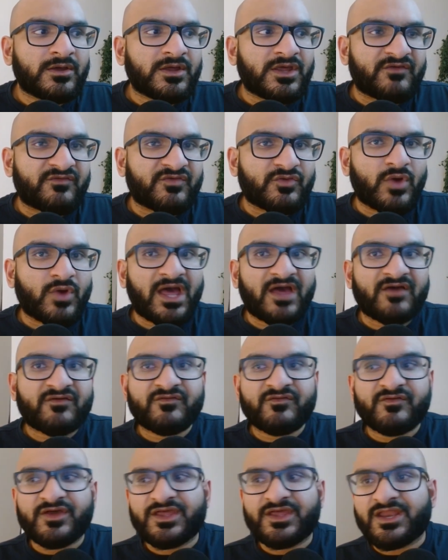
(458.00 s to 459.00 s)
if you
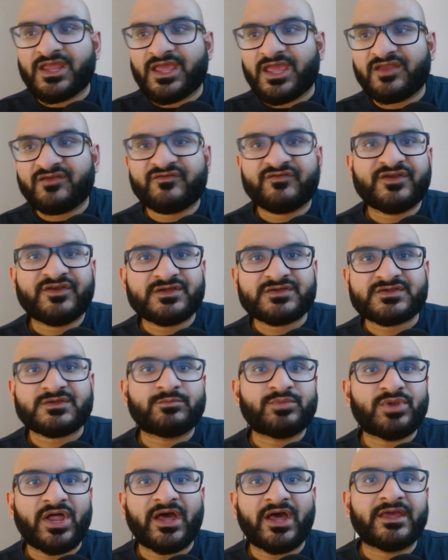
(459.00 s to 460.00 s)
have an infinite
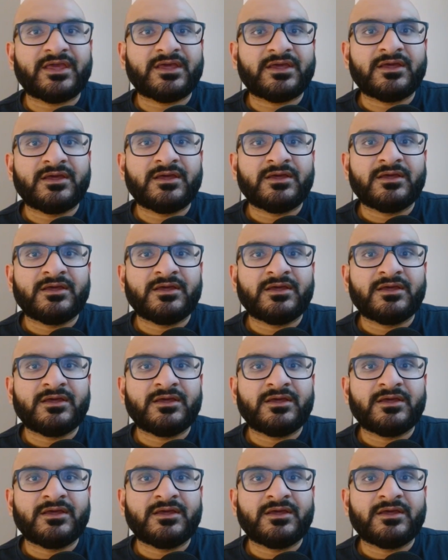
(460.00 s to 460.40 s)
supply